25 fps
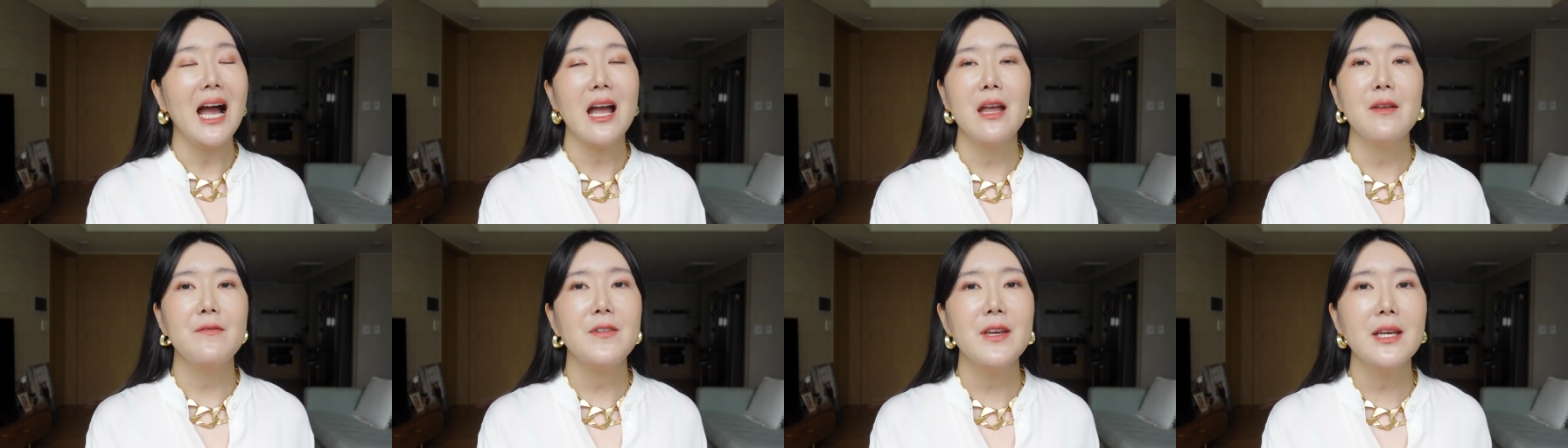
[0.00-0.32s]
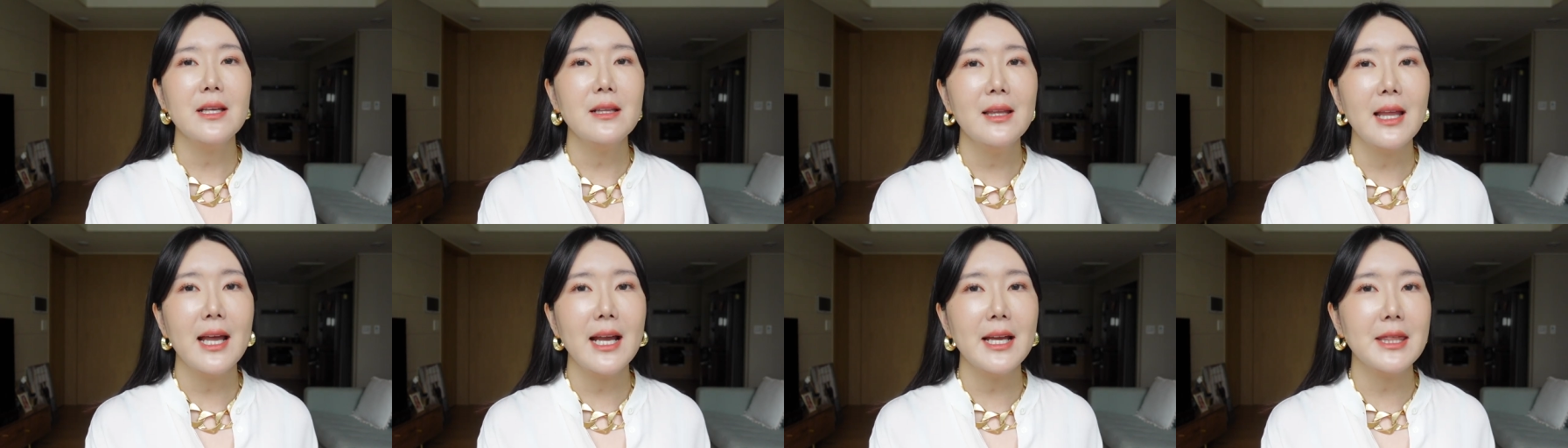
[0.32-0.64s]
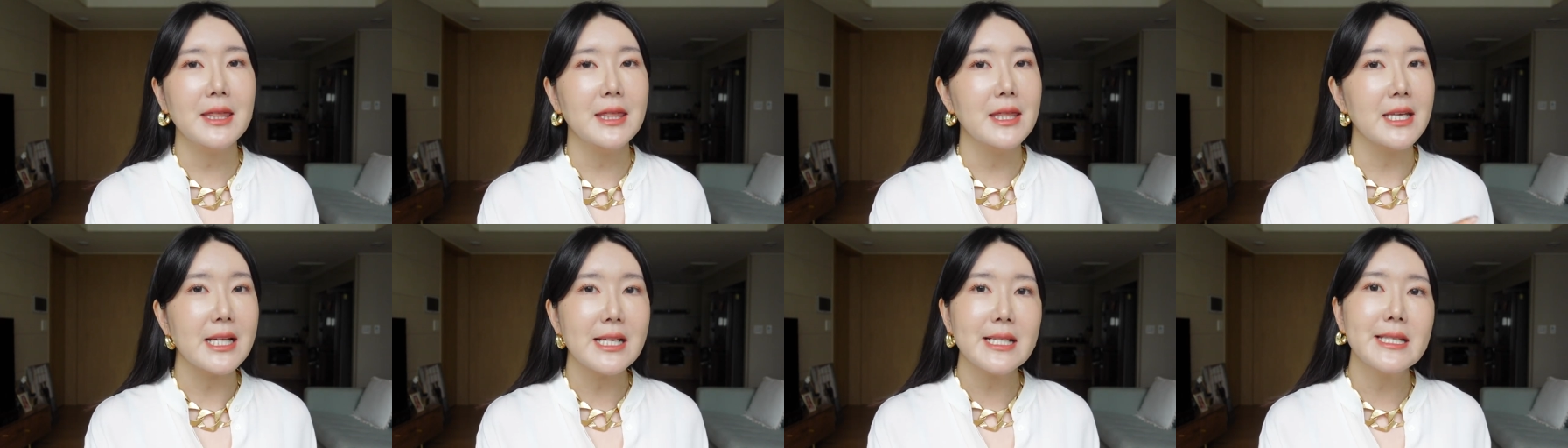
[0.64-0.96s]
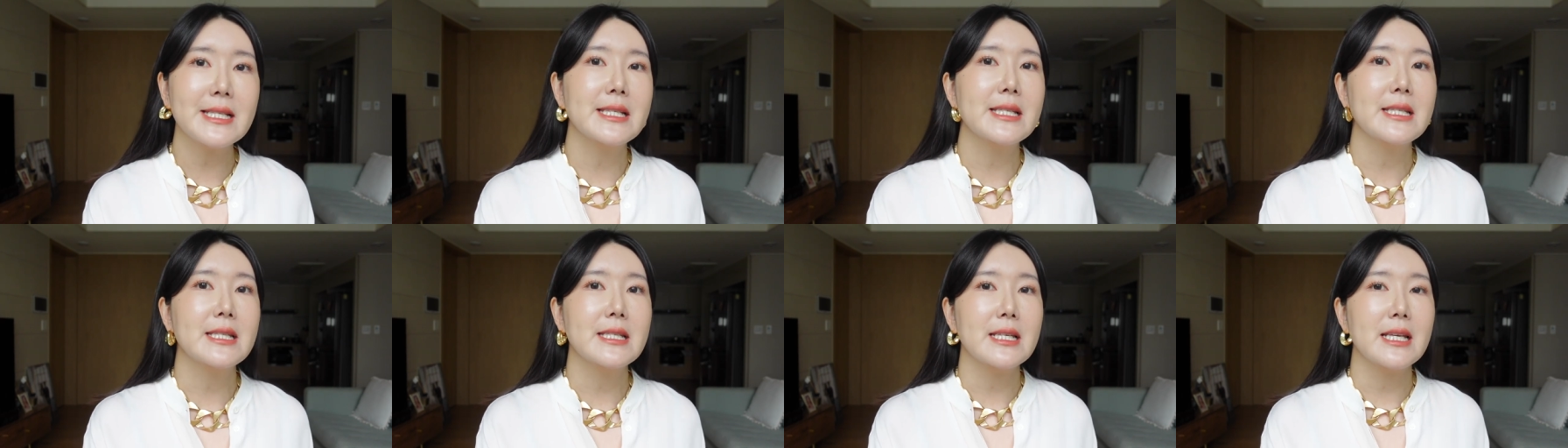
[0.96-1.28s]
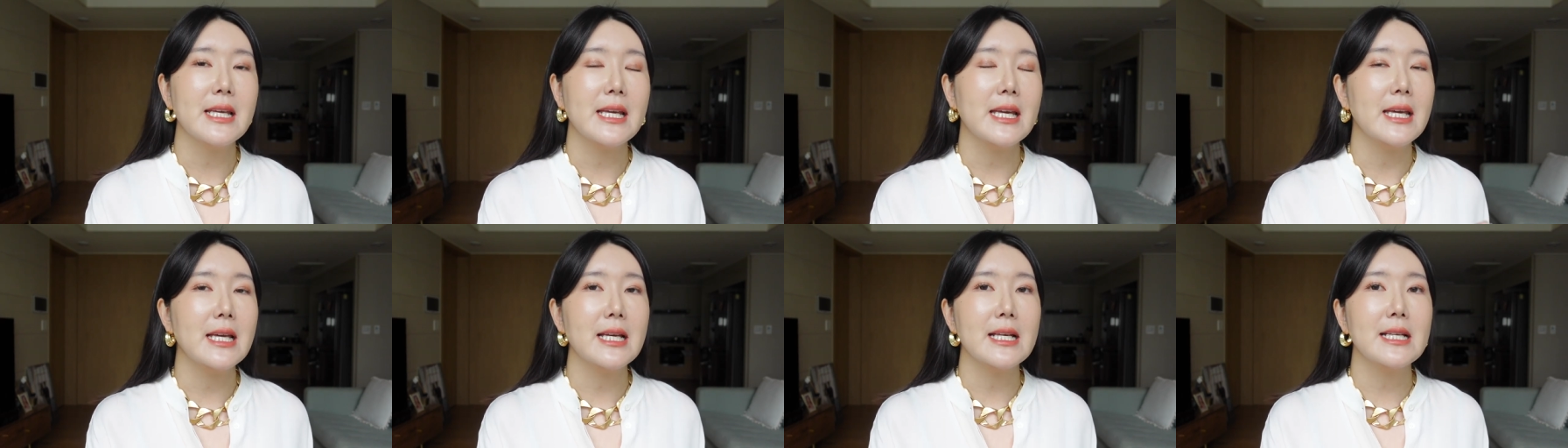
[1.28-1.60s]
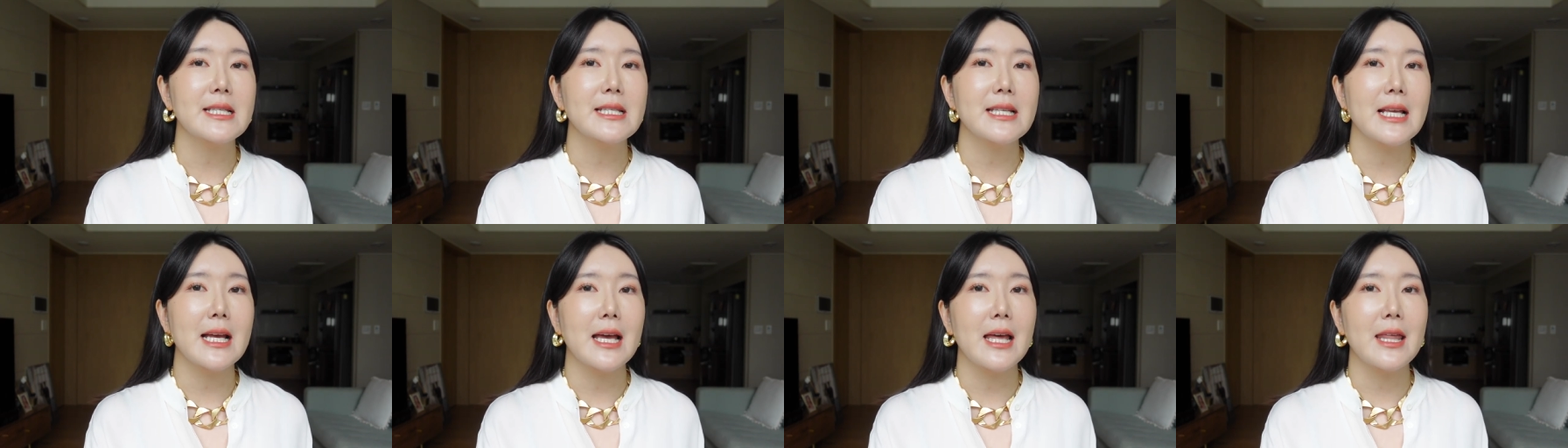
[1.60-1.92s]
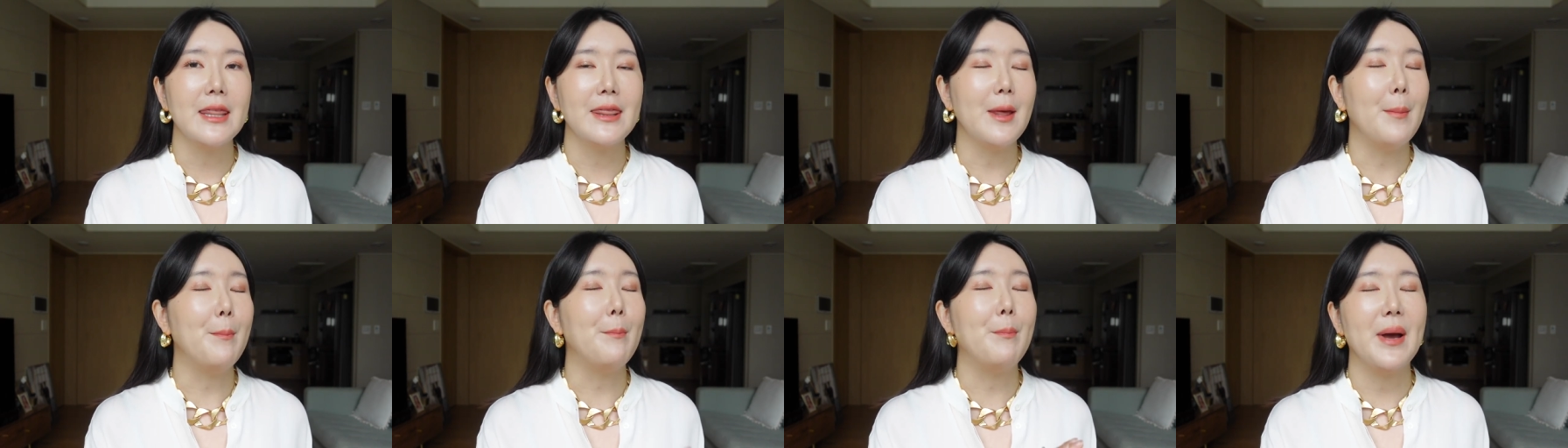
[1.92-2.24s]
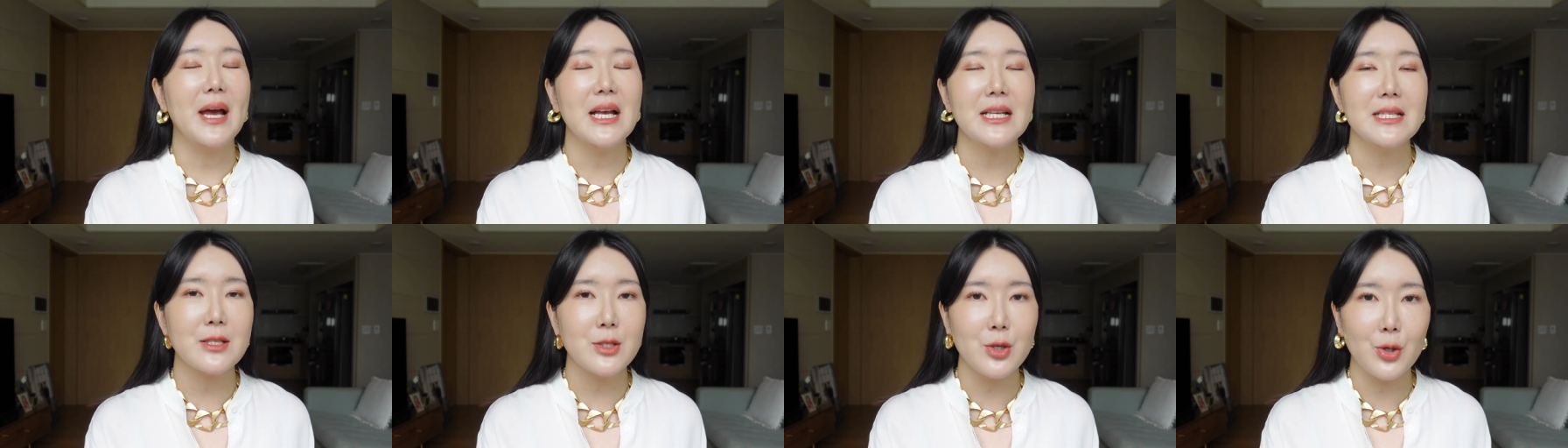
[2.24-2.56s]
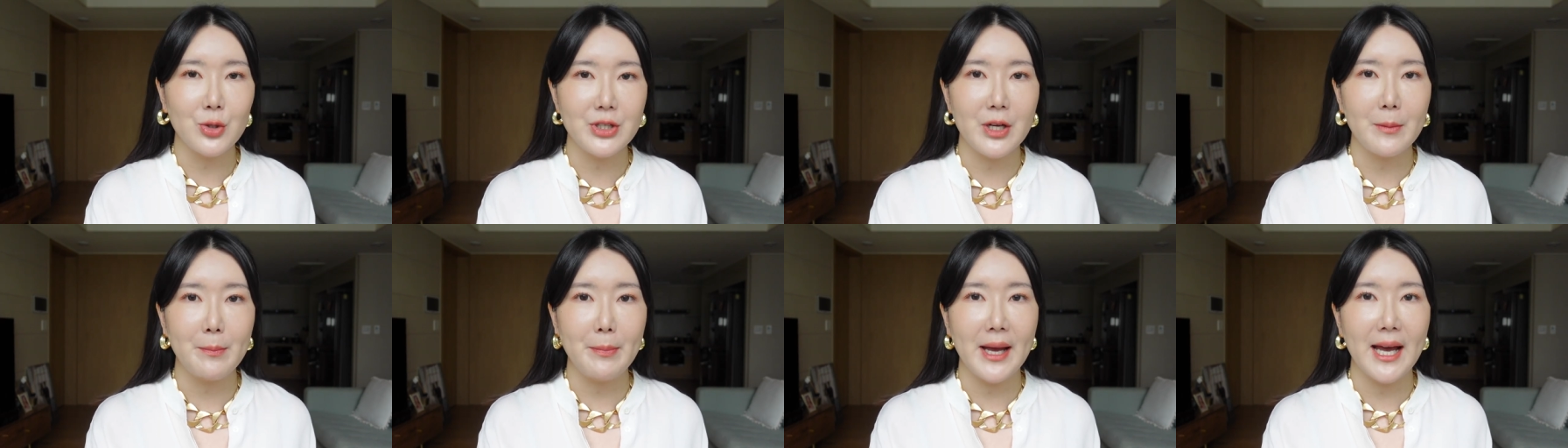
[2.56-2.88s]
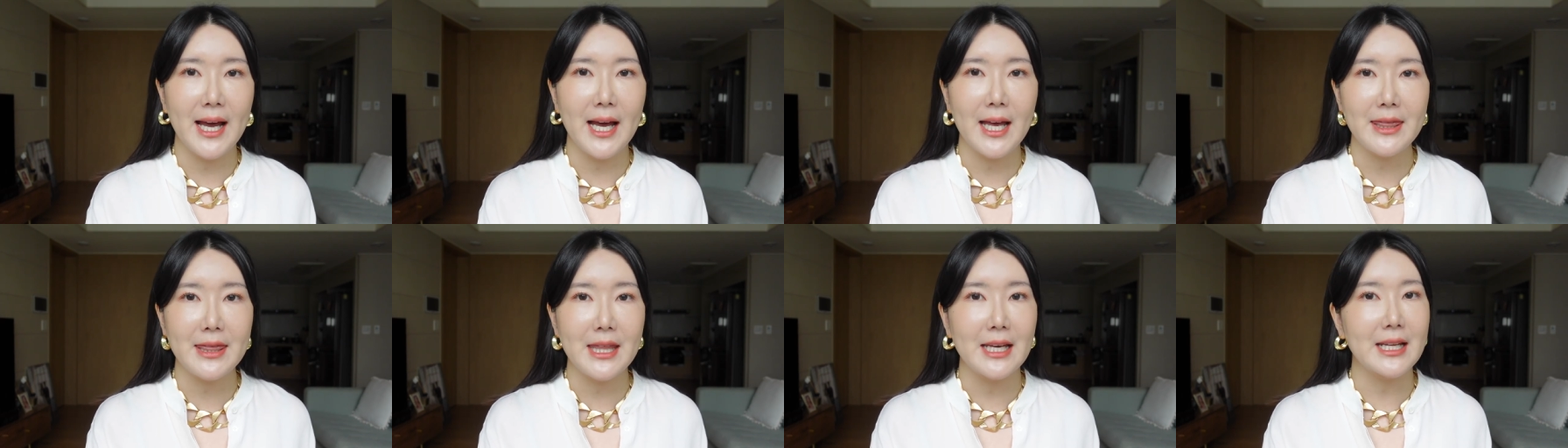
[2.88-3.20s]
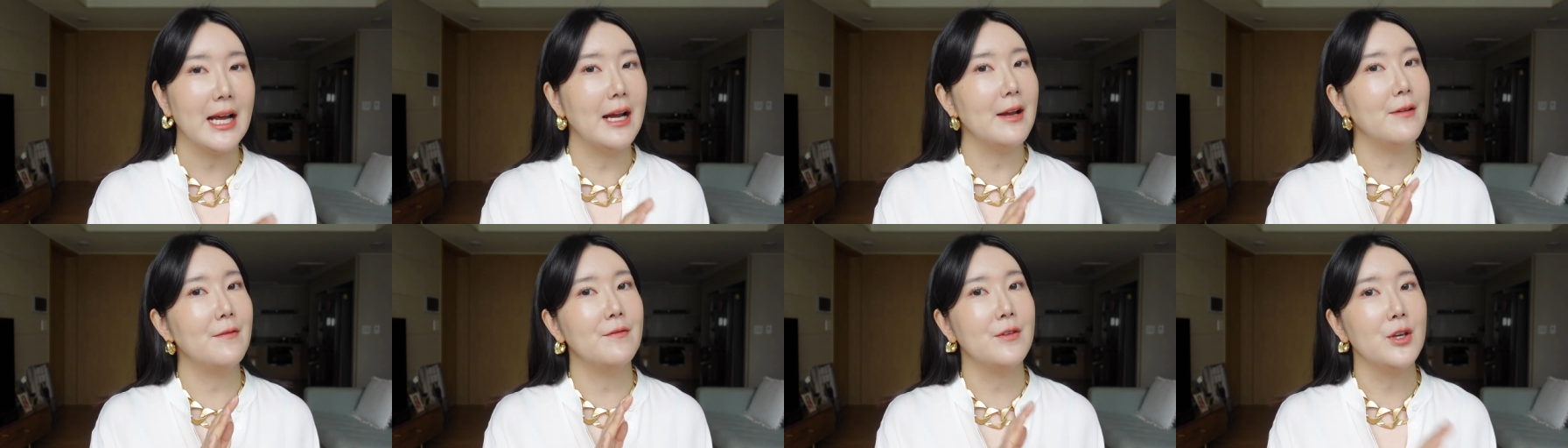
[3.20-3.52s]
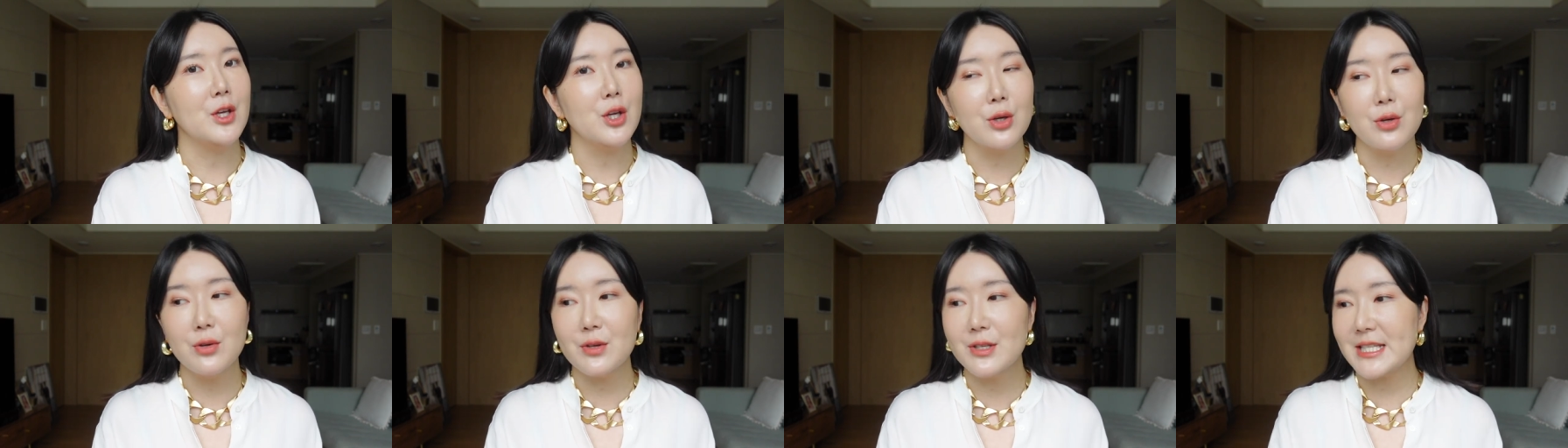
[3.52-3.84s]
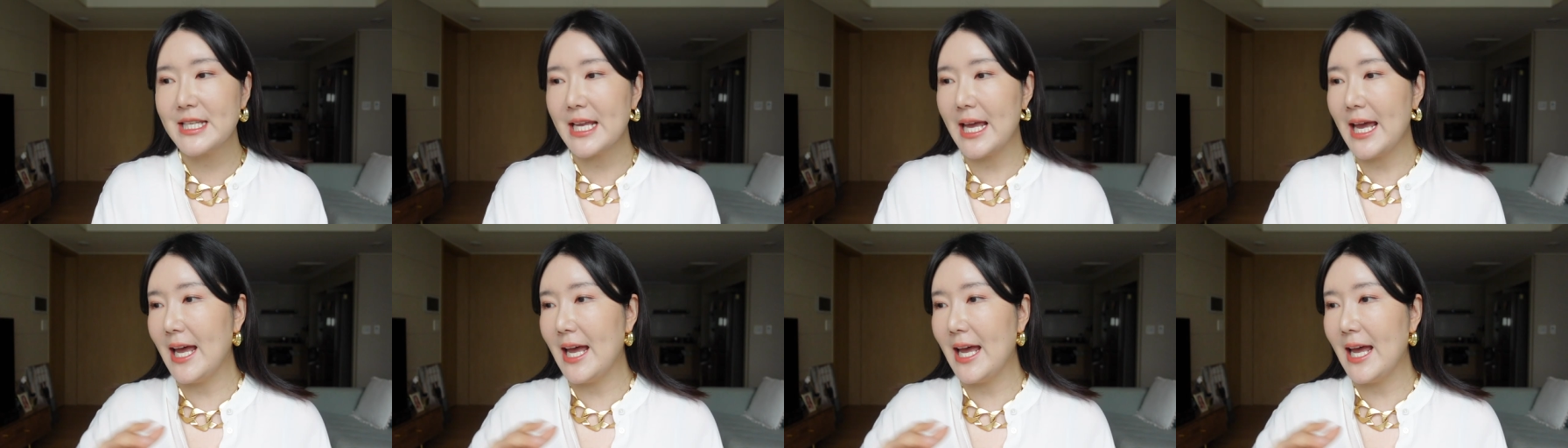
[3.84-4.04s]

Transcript: I feel like this is the best toner pad that I've used,